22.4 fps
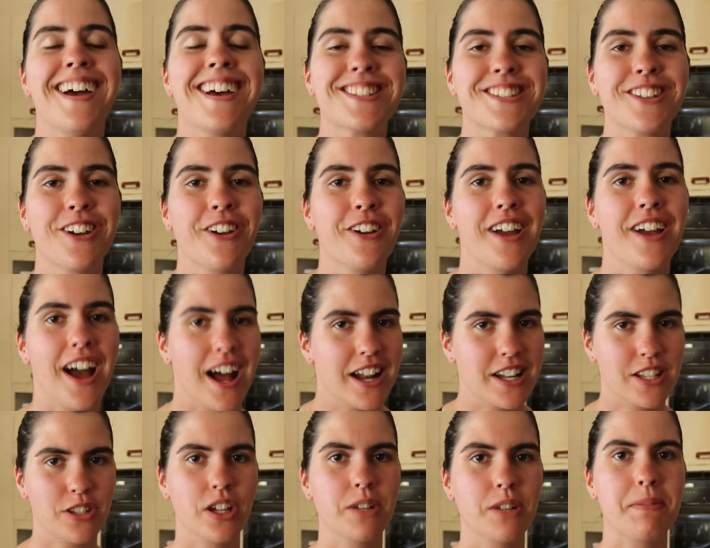So
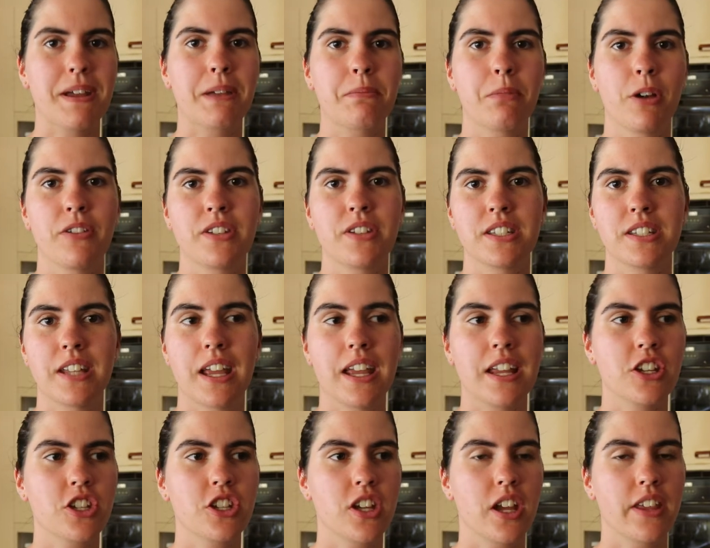I decided to make both
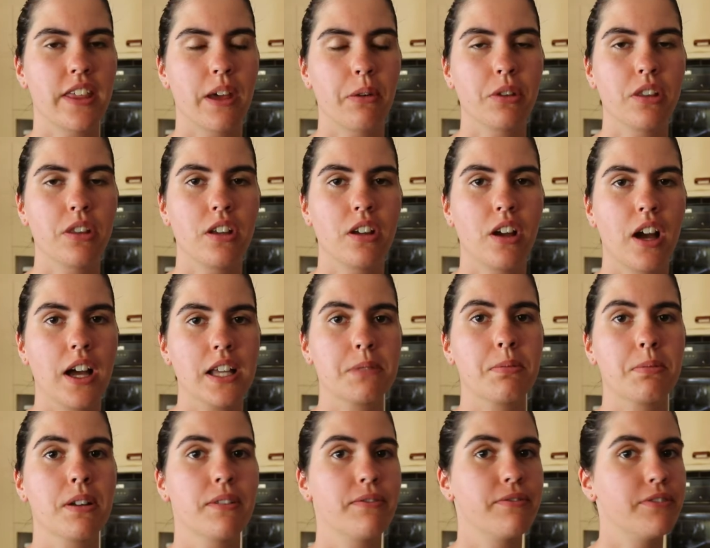today and share that with you
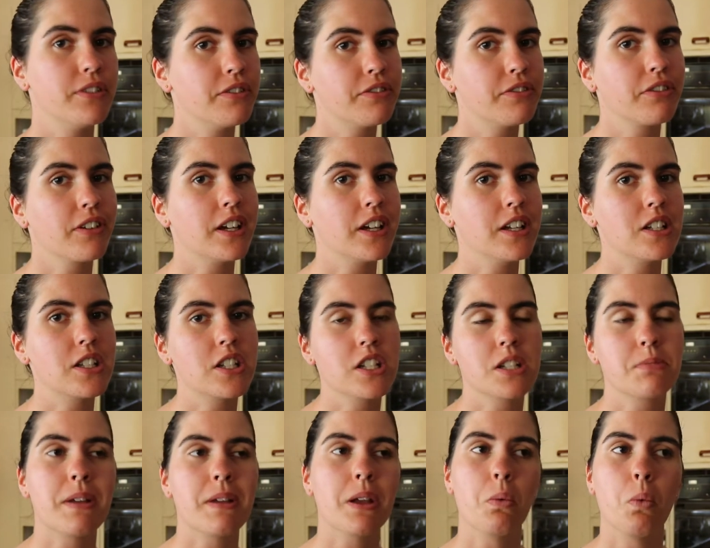guys. But feel free to
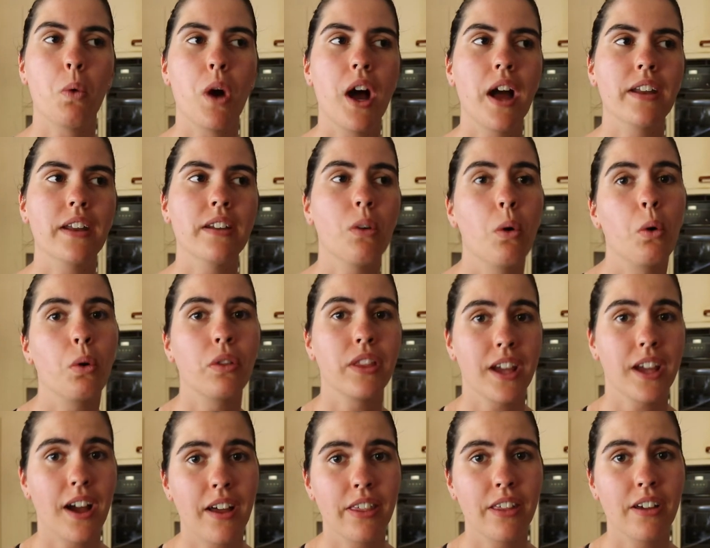just make one or
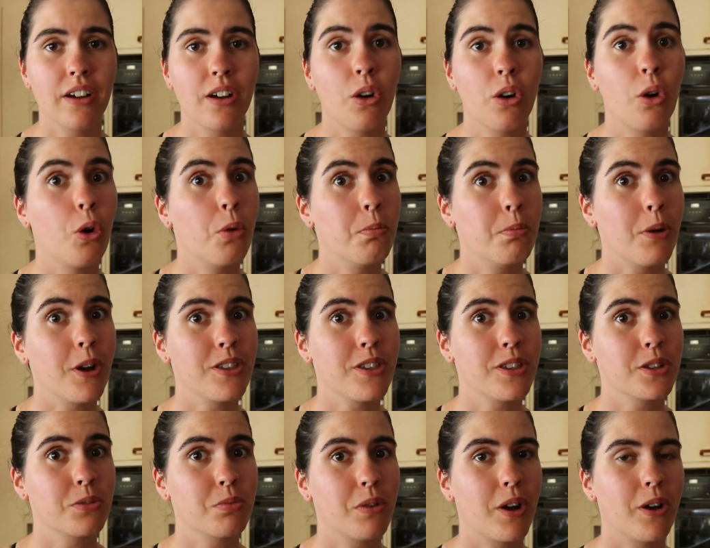the other or
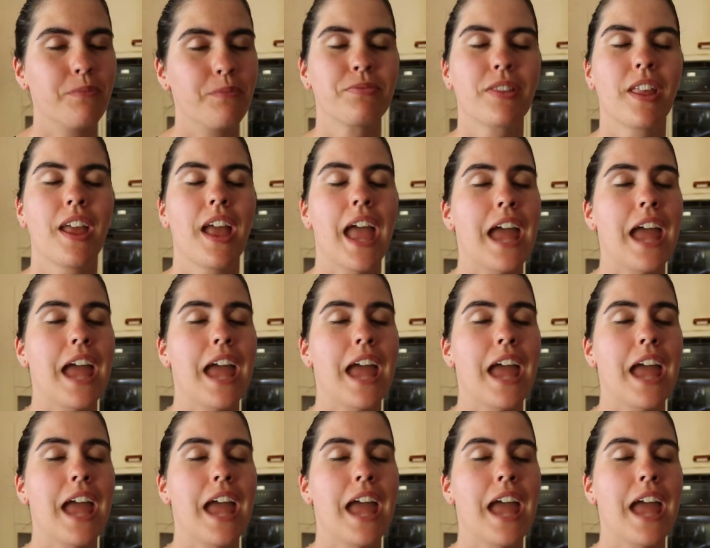both as well.